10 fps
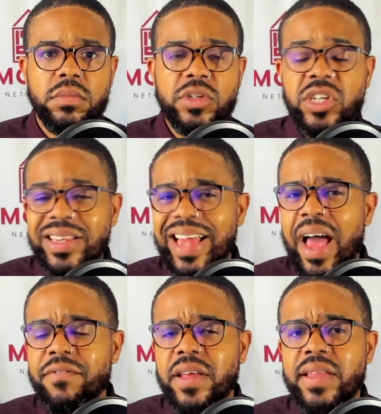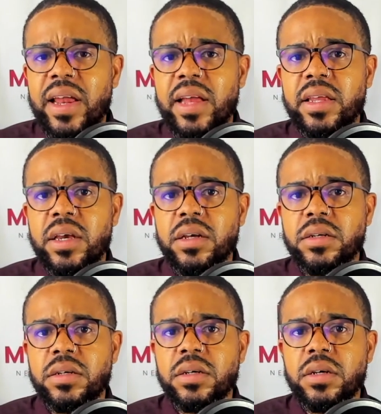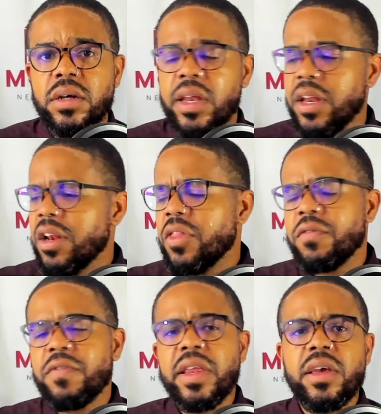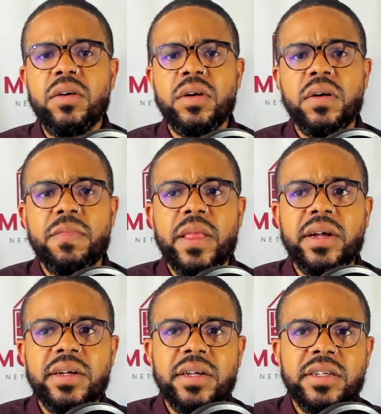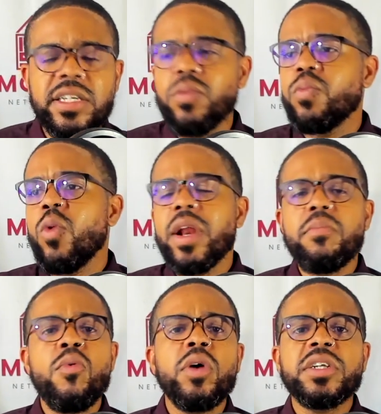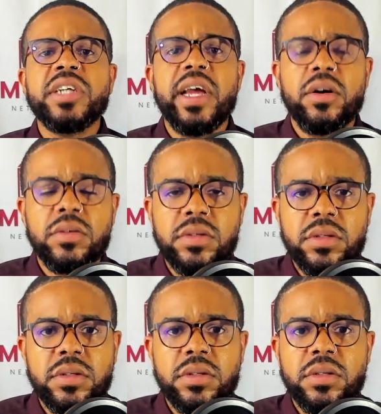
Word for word: She laughed at that idea. And in another video, she wanted more jails.